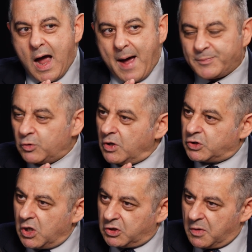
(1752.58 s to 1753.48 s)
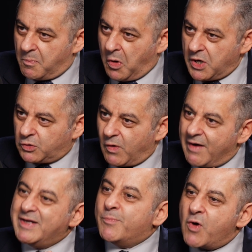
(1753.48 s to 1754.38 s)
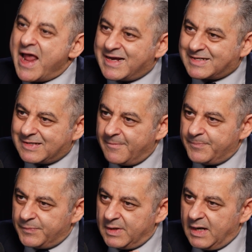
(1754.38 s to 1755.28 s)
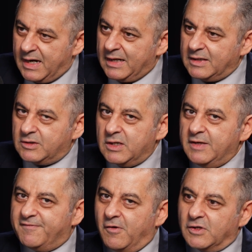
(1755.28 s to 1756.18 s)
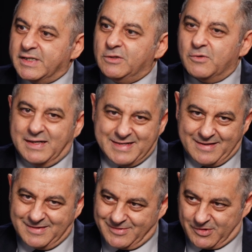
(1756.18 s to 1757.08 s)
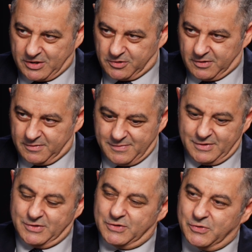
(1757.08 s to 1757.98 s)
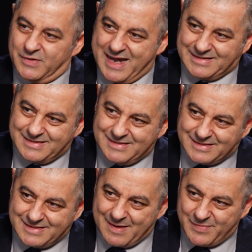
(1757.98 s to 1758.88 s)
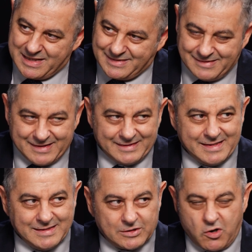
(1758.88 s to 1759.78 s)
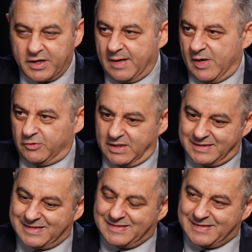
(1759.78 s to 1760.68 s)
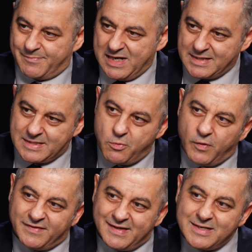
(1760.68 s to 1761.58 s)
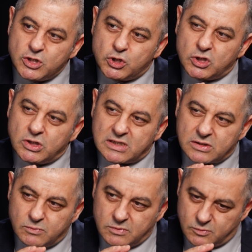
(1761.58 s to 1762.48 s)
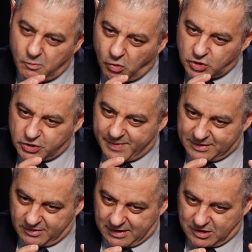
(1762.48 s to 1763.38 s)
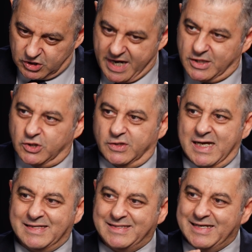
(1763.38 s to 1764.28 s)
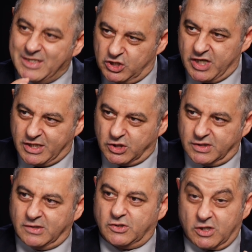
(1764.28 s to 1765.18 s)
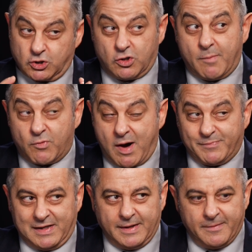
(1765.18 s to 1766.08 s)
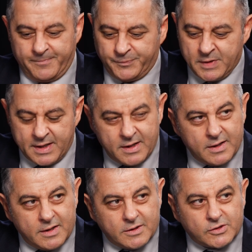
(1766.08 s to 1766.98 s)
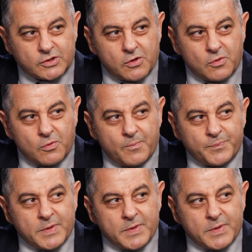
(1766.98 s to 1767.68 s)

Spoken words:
up to a certain point where it breaks and it falls into another structure. So that's the stability that he's talking about. It's the stability within small geometrical changes until it changes the structure abruptly. So